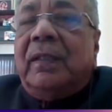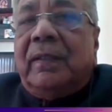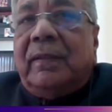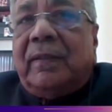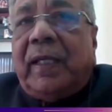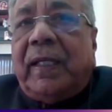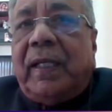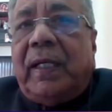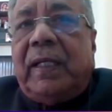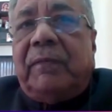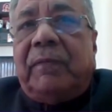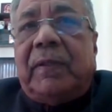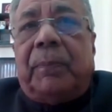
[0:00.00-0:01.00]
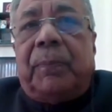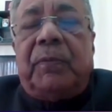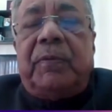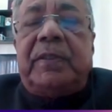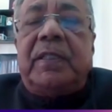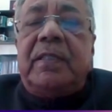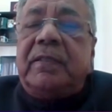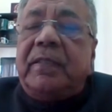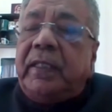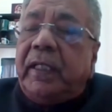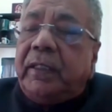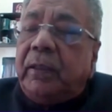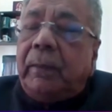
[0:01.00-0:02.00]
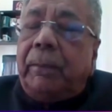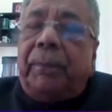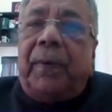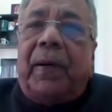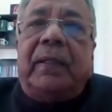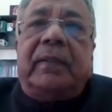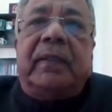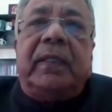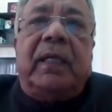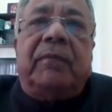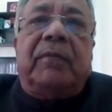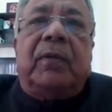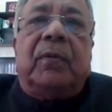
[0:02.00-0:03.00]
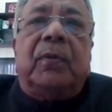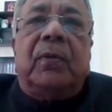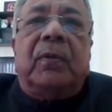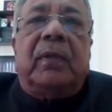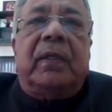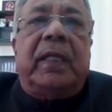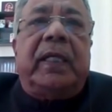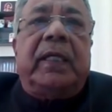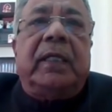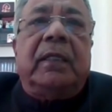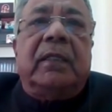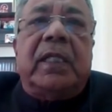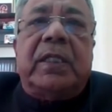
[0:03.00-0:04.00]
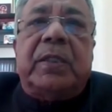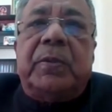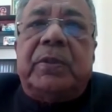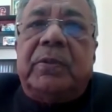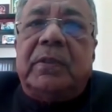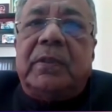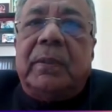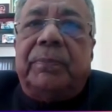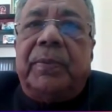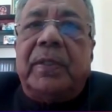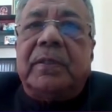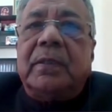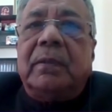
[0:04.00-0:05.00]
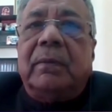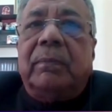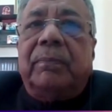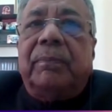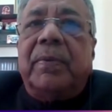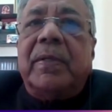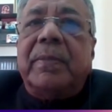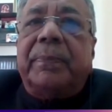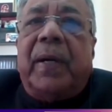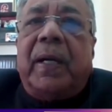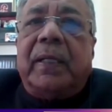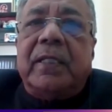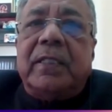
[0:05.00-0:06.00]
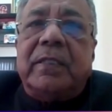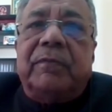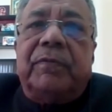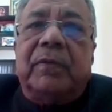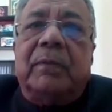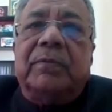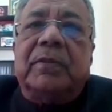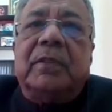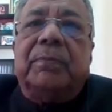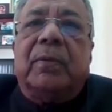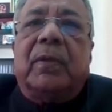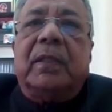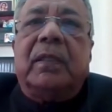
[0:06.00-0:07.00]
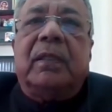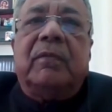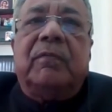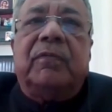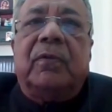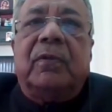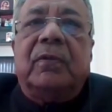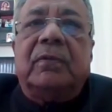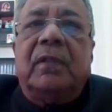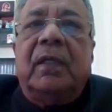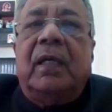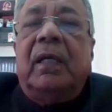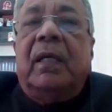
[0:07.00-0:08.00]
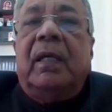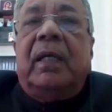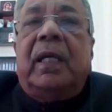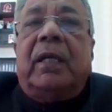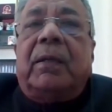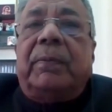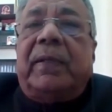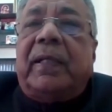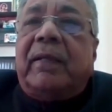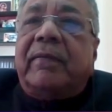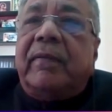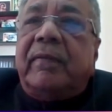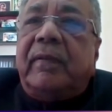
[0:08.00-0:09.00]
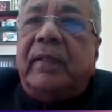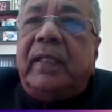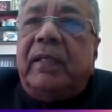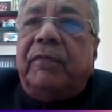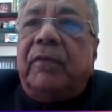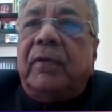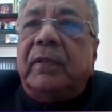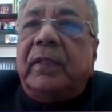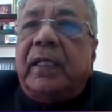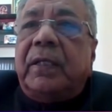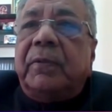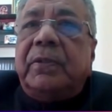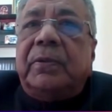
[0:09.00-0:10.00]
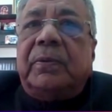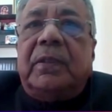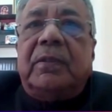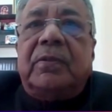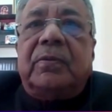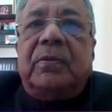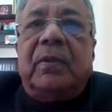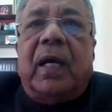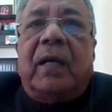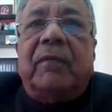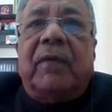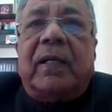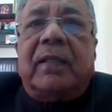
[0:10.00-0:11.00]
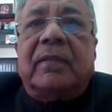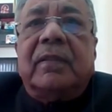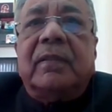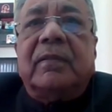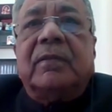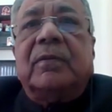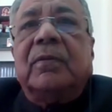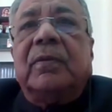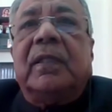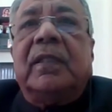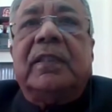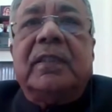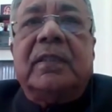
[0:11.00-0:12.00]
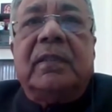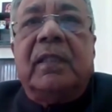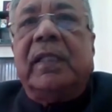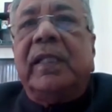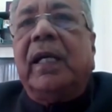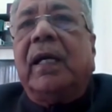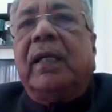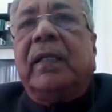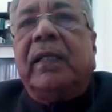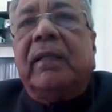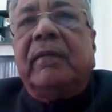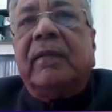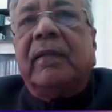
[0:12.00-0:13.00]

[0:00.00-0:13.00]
Secondly, when the provisions related to Part 3 of the code relating to individuals and personal or partnership firms is brought into force, it will be necessary for the individuals to have access to the DRTs,